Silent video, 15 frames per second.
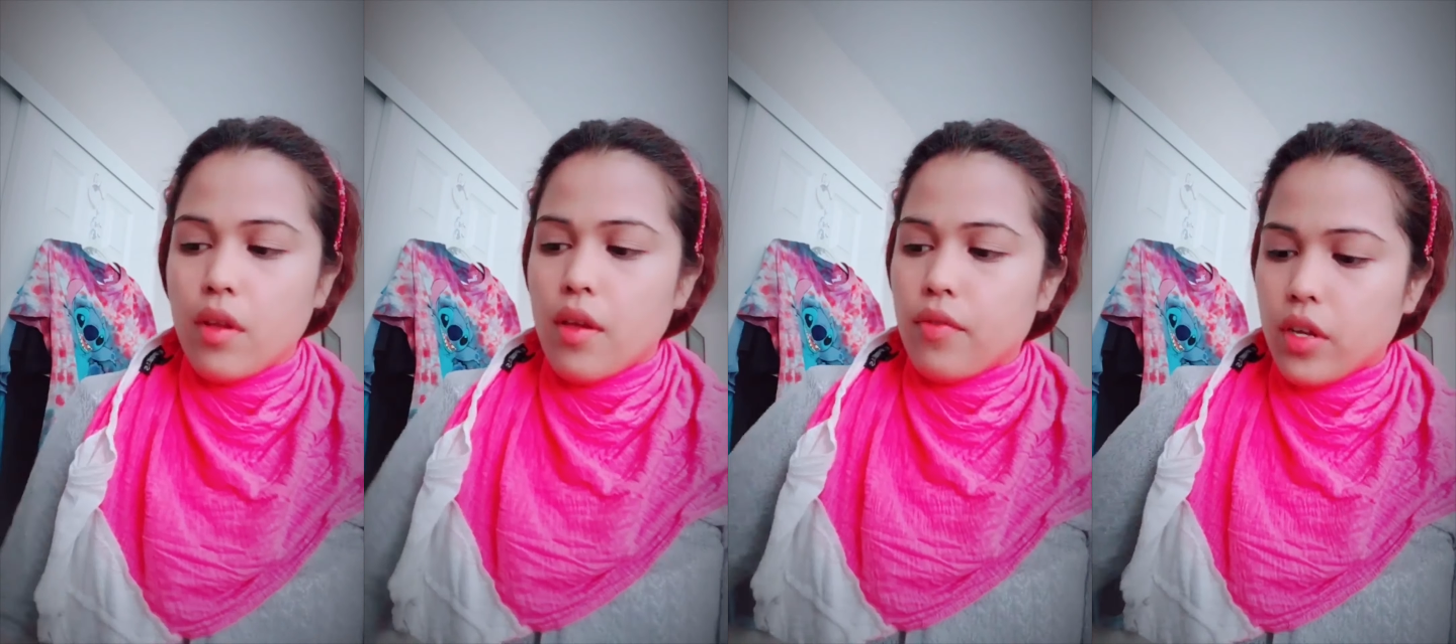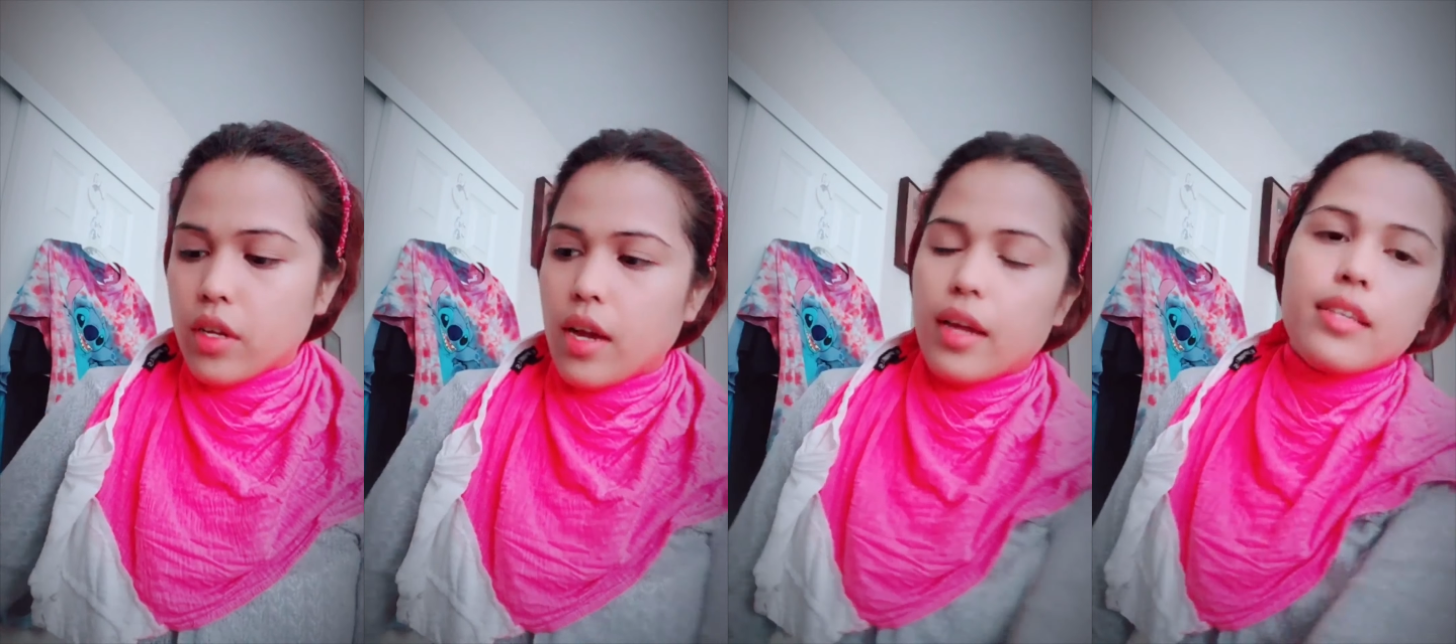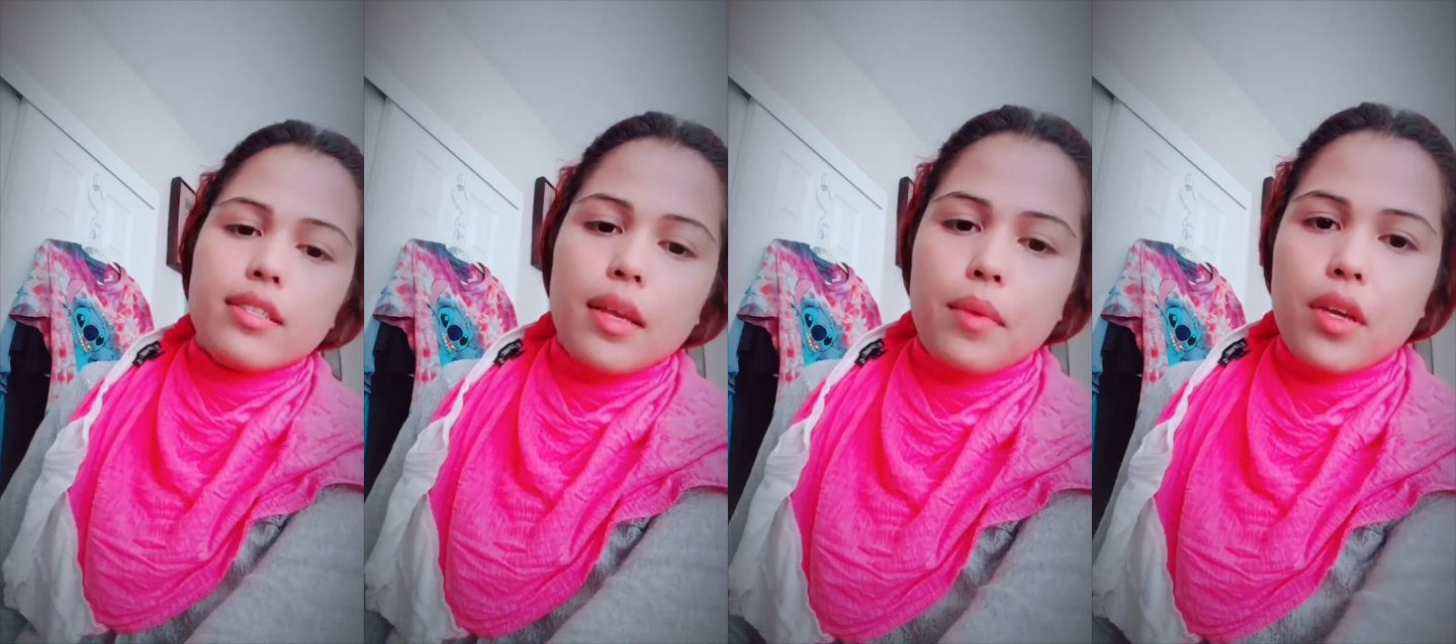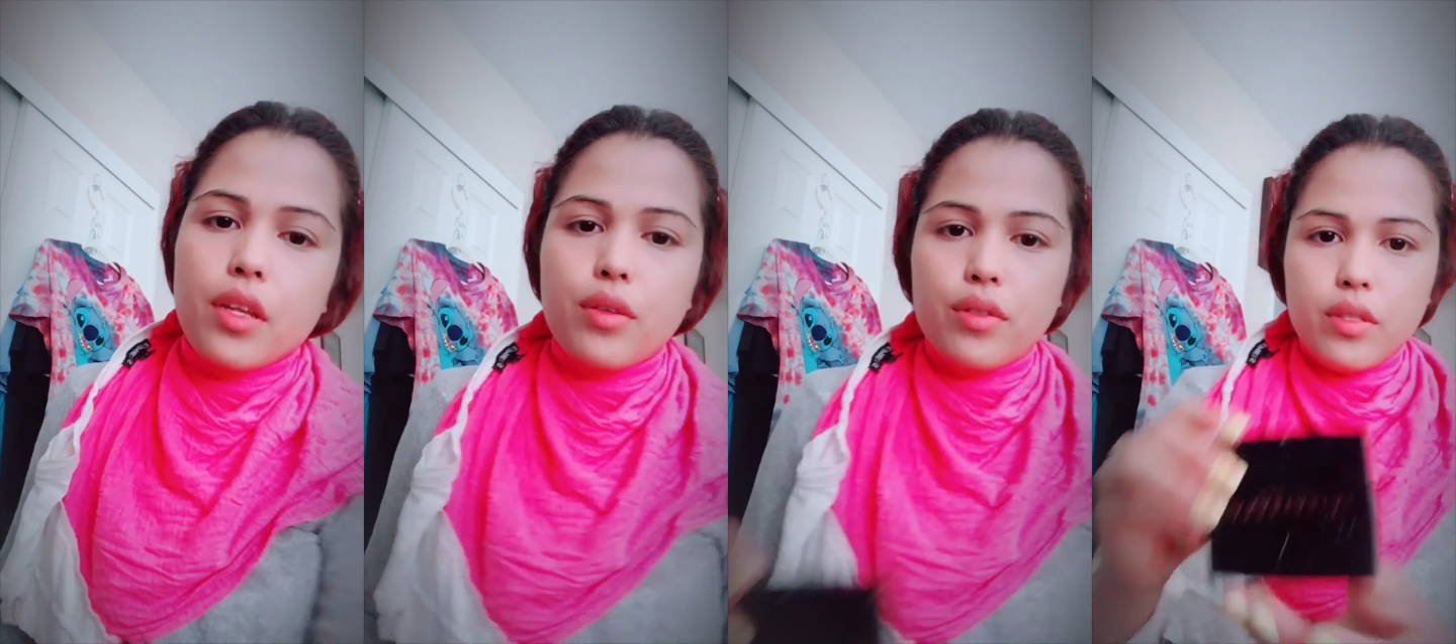Okay guys, I'm
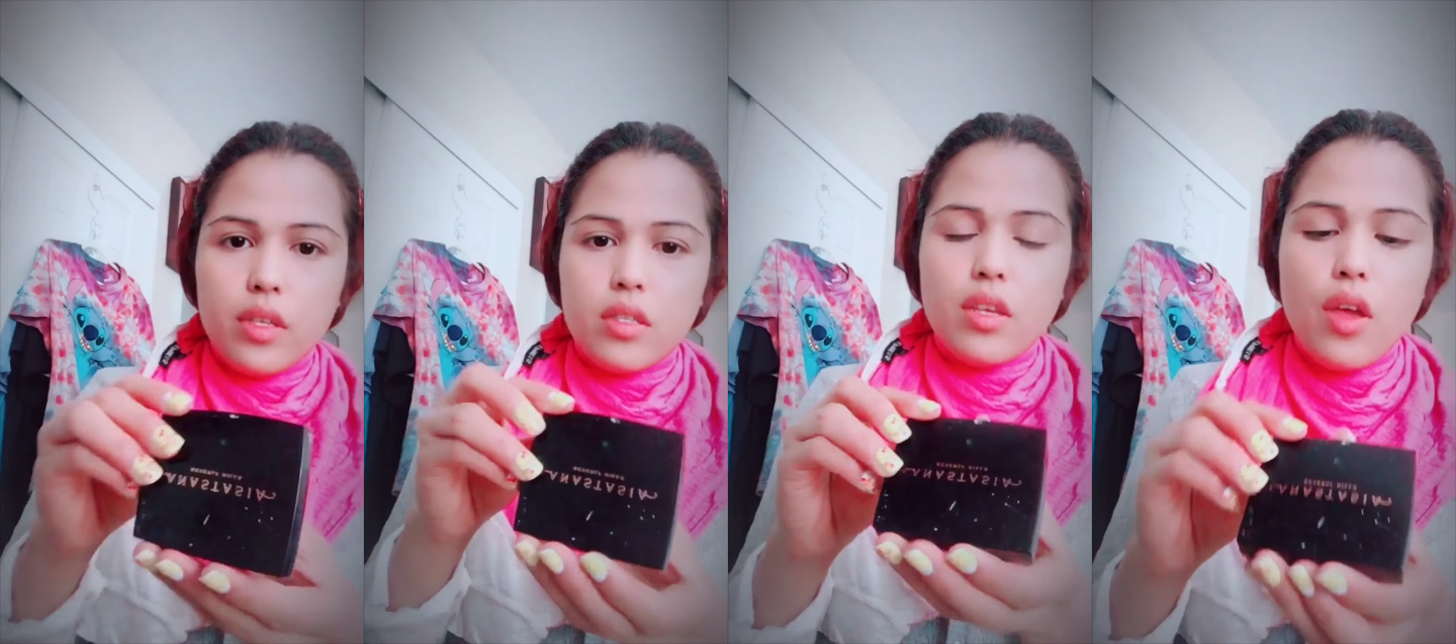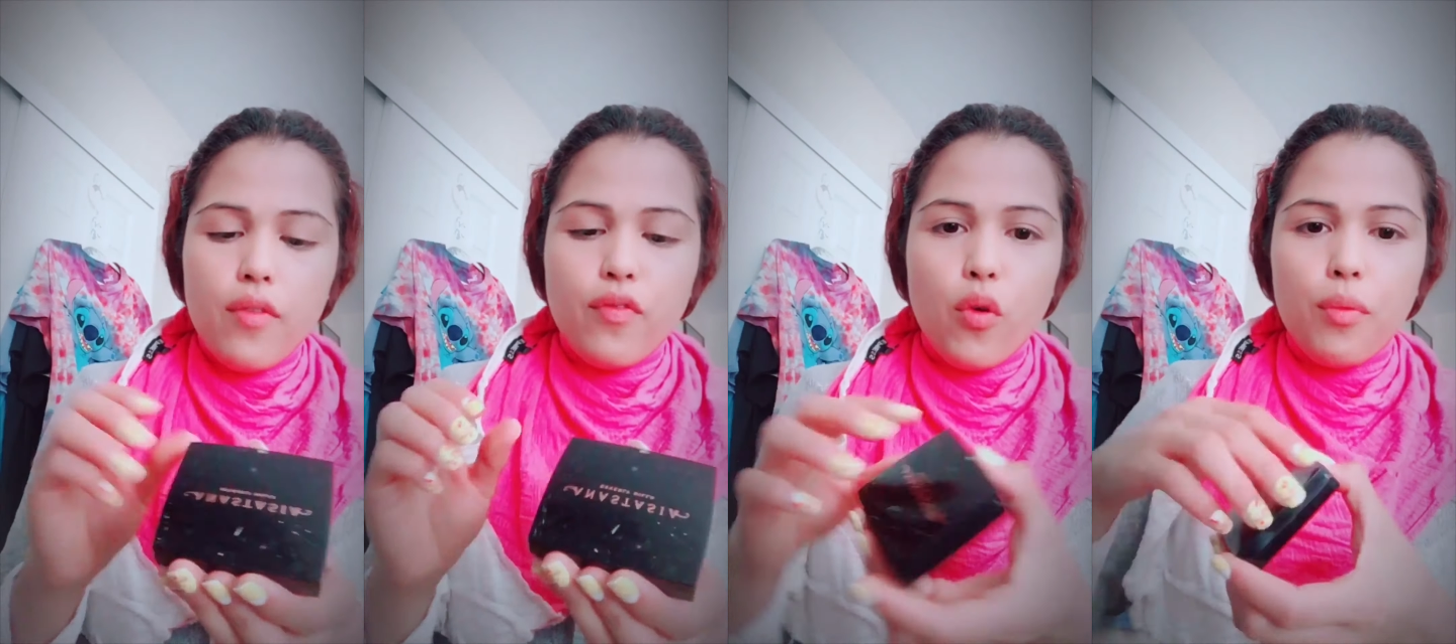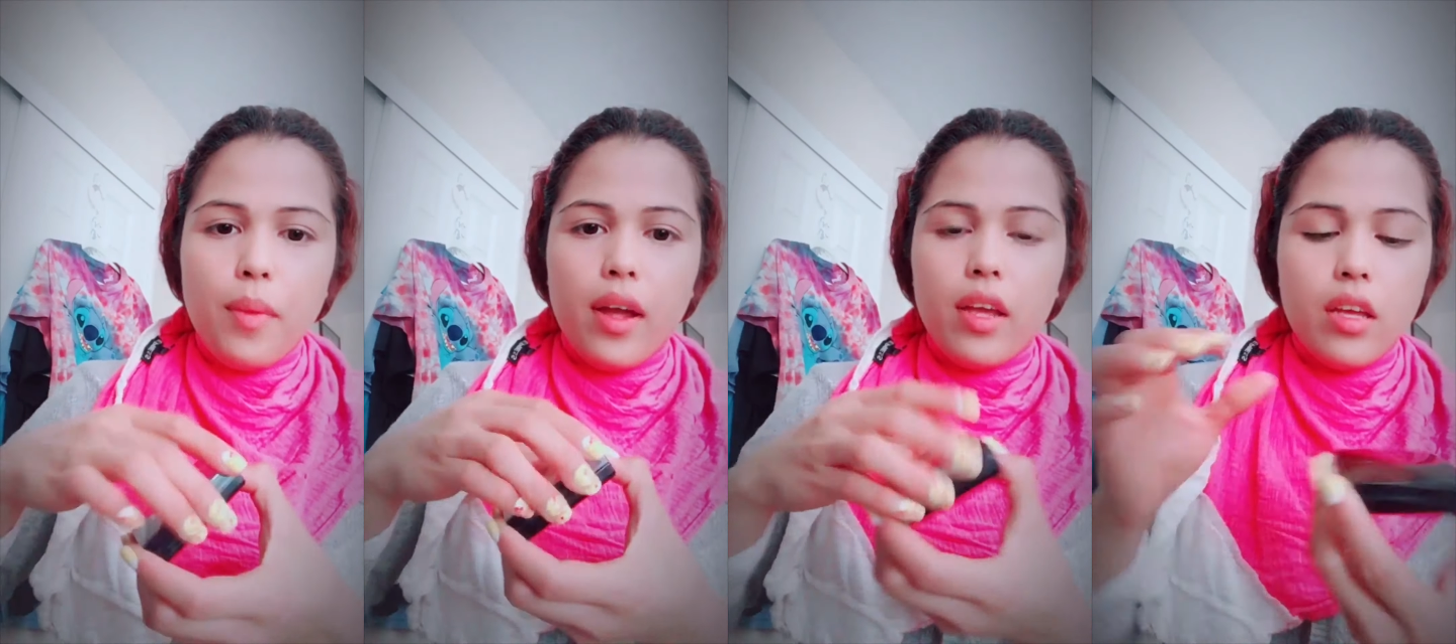gonna use this for